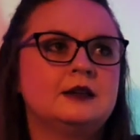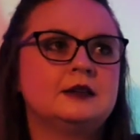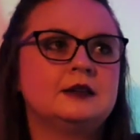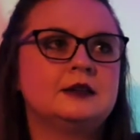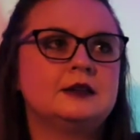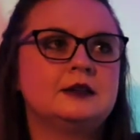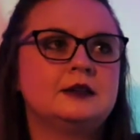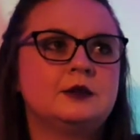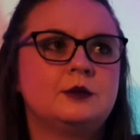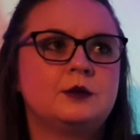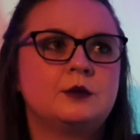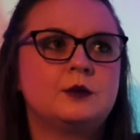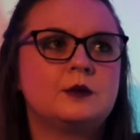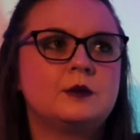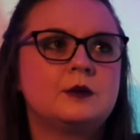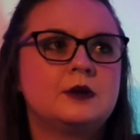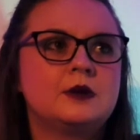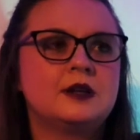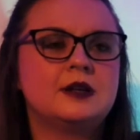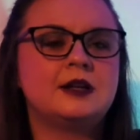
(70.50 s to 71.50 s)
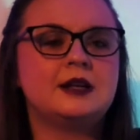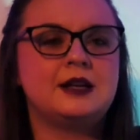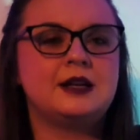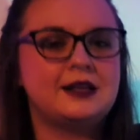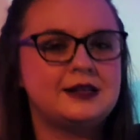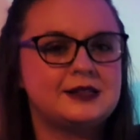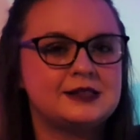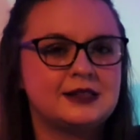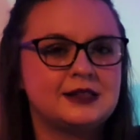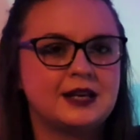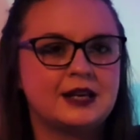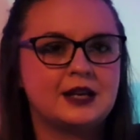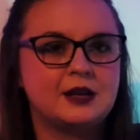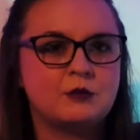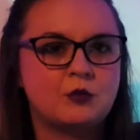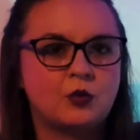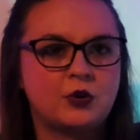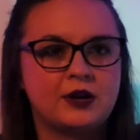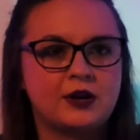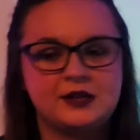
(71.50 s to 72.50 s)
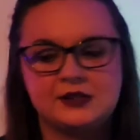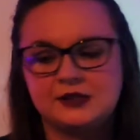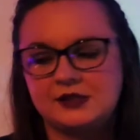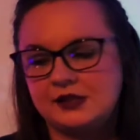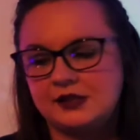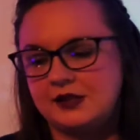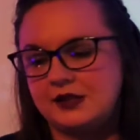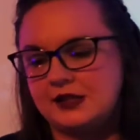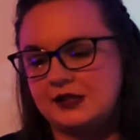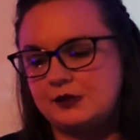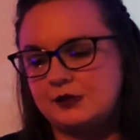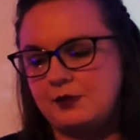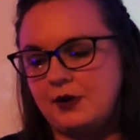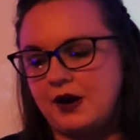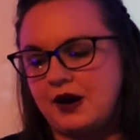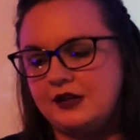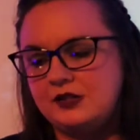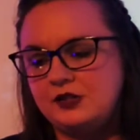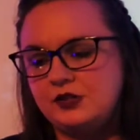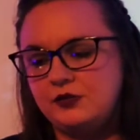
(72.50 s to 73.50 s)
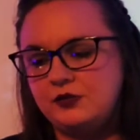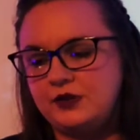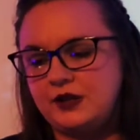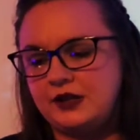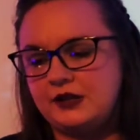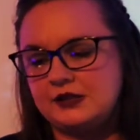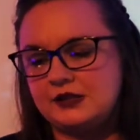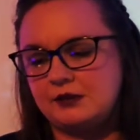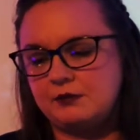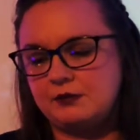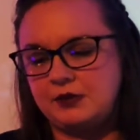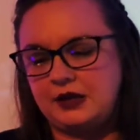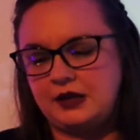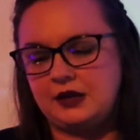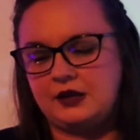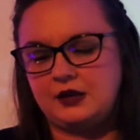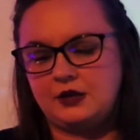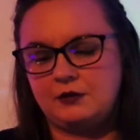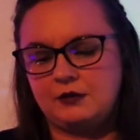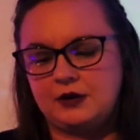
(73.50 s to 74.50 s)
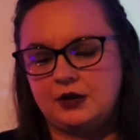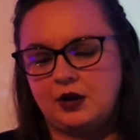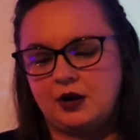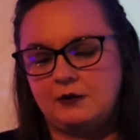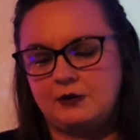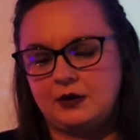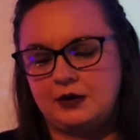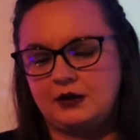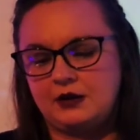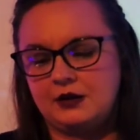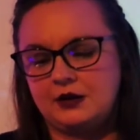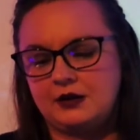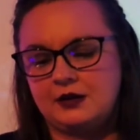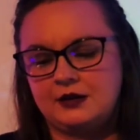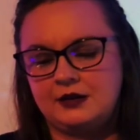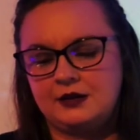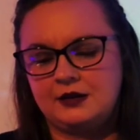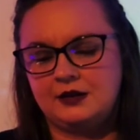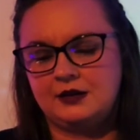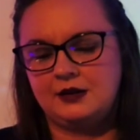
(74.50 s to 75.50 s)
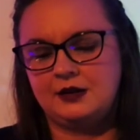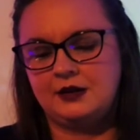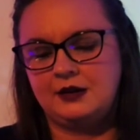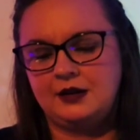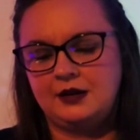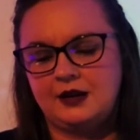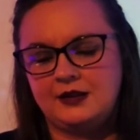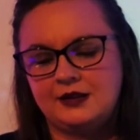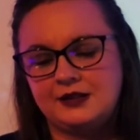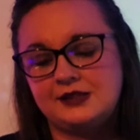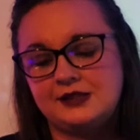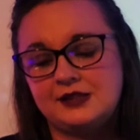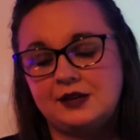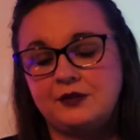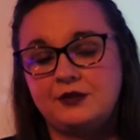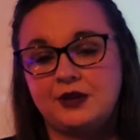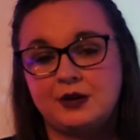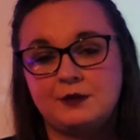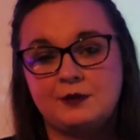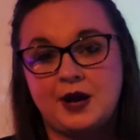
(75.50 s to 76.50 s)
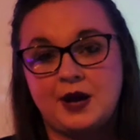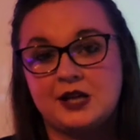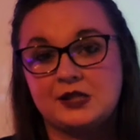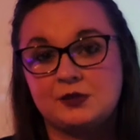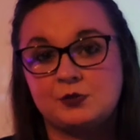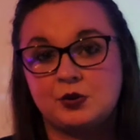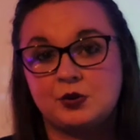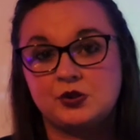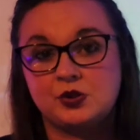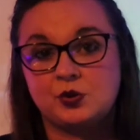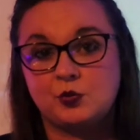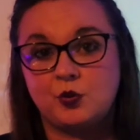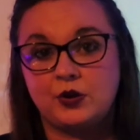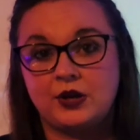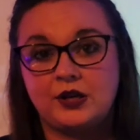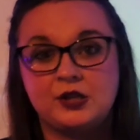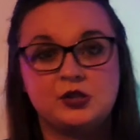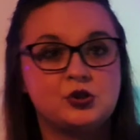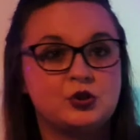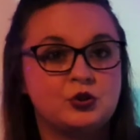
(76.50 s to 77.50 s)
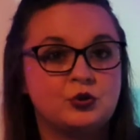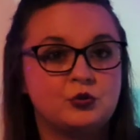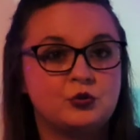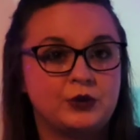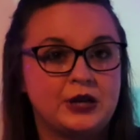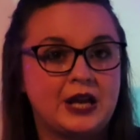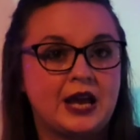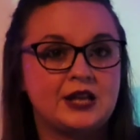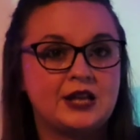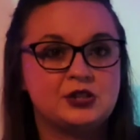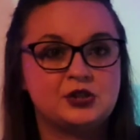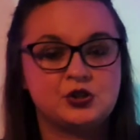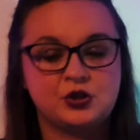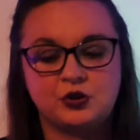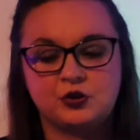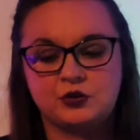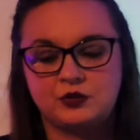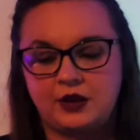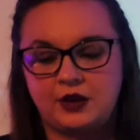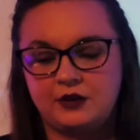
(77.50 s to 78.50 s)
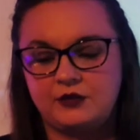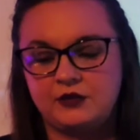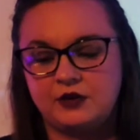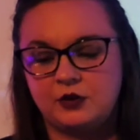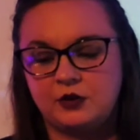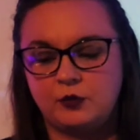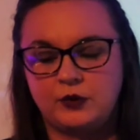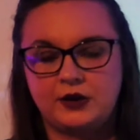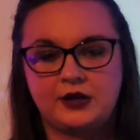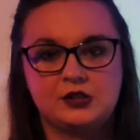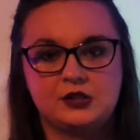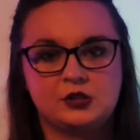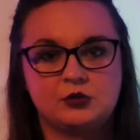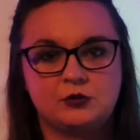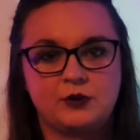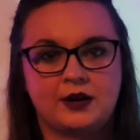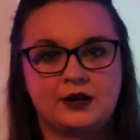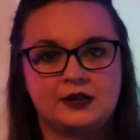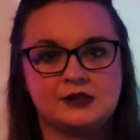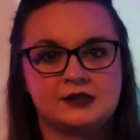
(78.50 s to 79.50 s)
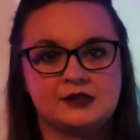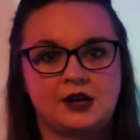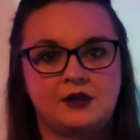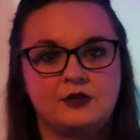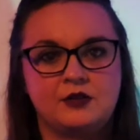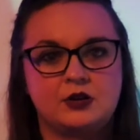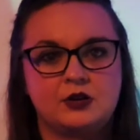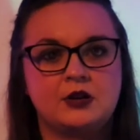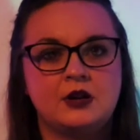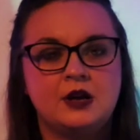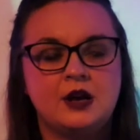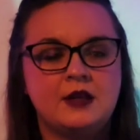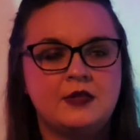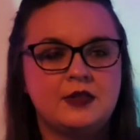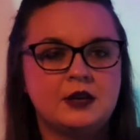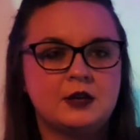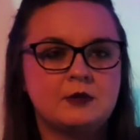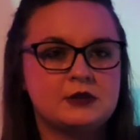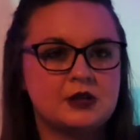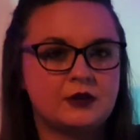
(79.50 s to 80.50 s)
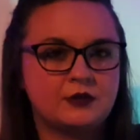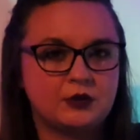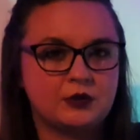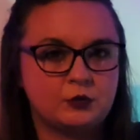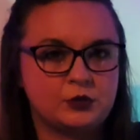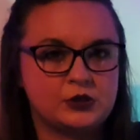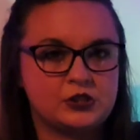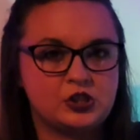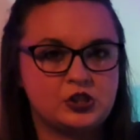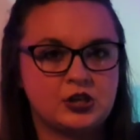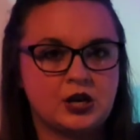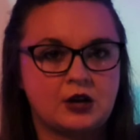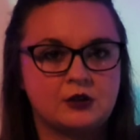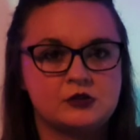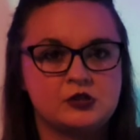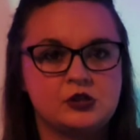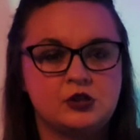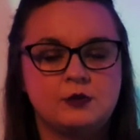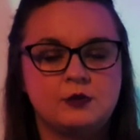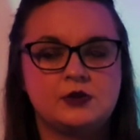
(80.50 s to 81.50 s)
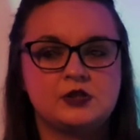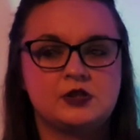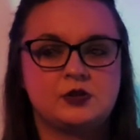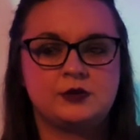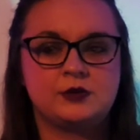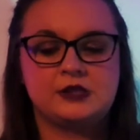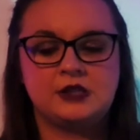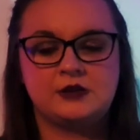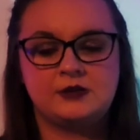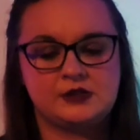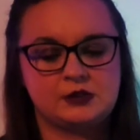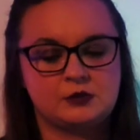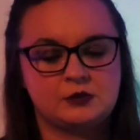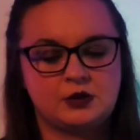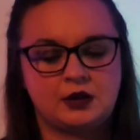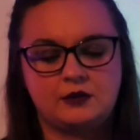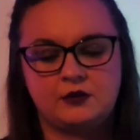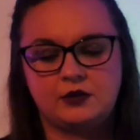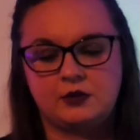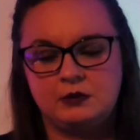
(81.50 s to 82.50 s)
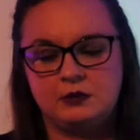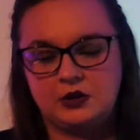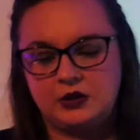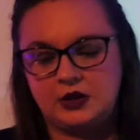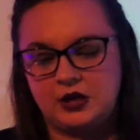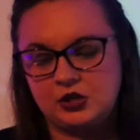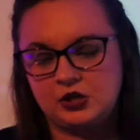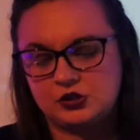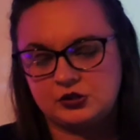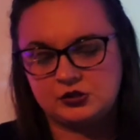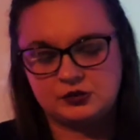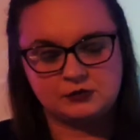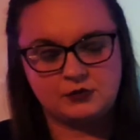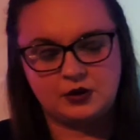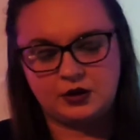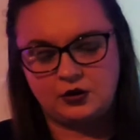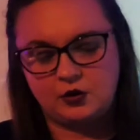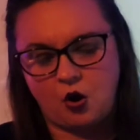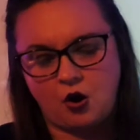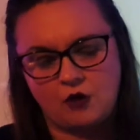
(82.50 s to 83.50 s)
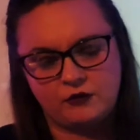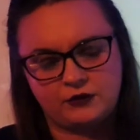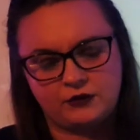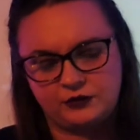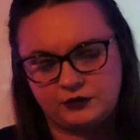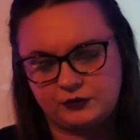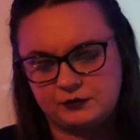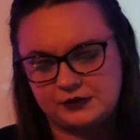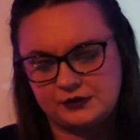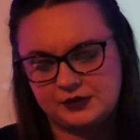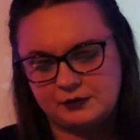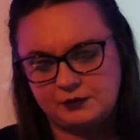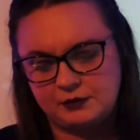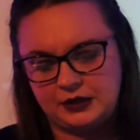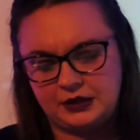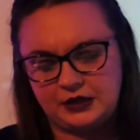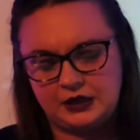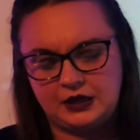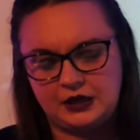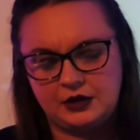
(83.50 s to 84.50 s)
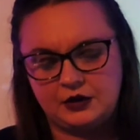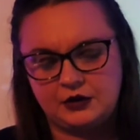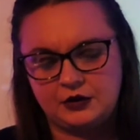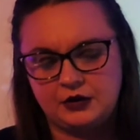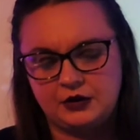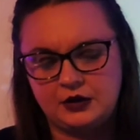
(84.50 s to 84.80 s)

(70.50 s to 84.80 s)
We're going to need to get more into this, but I do feel like somebody could be coming. This is definitely a past person wanting to re enter your life here, wanting to reconcile there. They could be definitely reaching out to you, could be receiving some kind of communication, some kind of offer from somebody here.